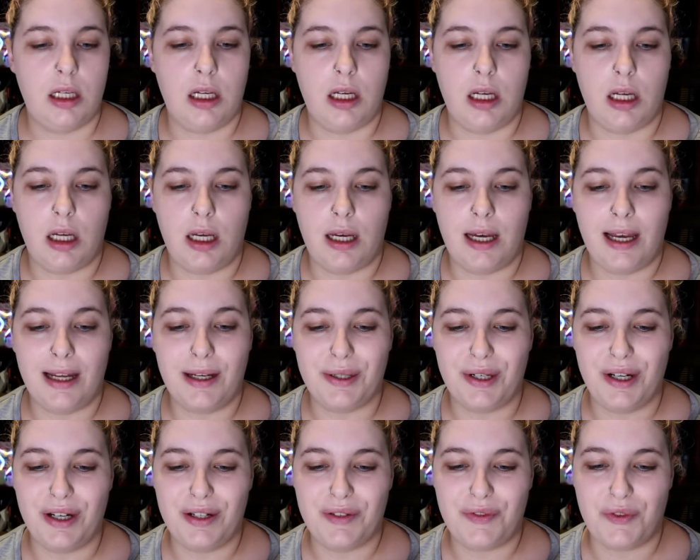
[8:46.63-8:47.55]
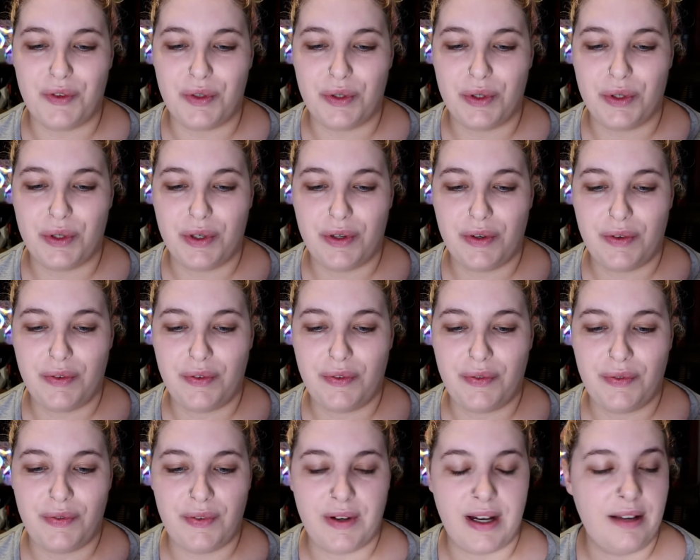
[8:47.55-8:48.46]
I got it for
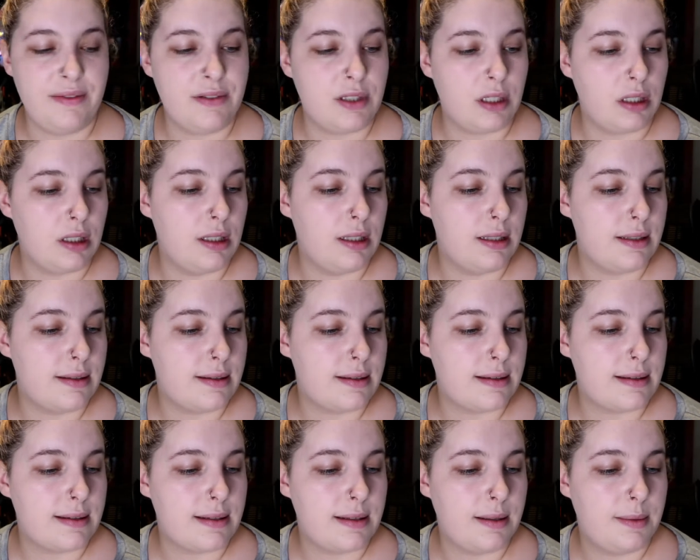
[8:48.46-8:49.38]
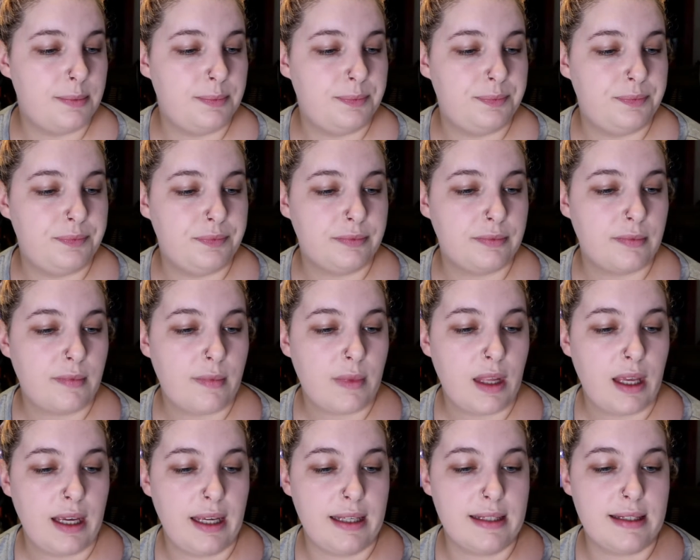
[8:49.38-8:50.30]
$5.
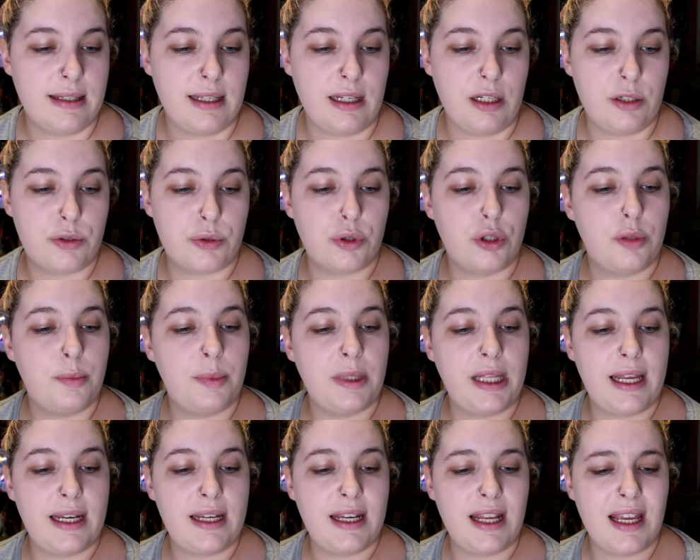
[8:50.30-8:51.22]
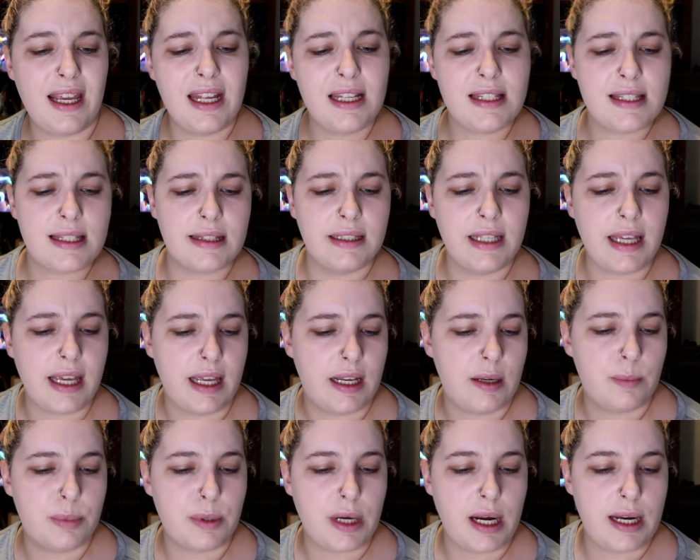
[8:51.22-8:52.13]
It's the True Blend It's Lit
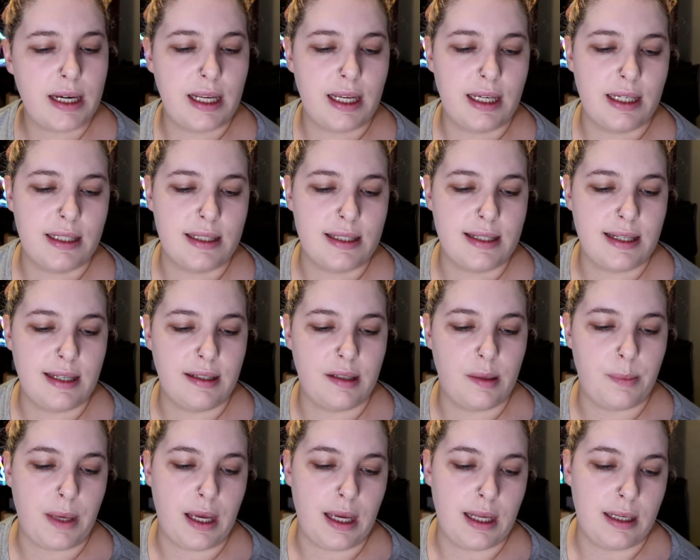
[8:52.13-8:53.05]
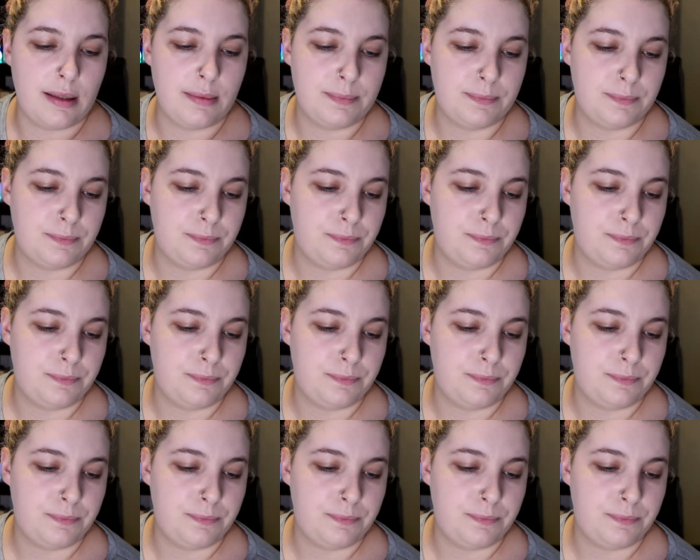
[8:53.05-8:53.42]
Brightening Concealer Pen.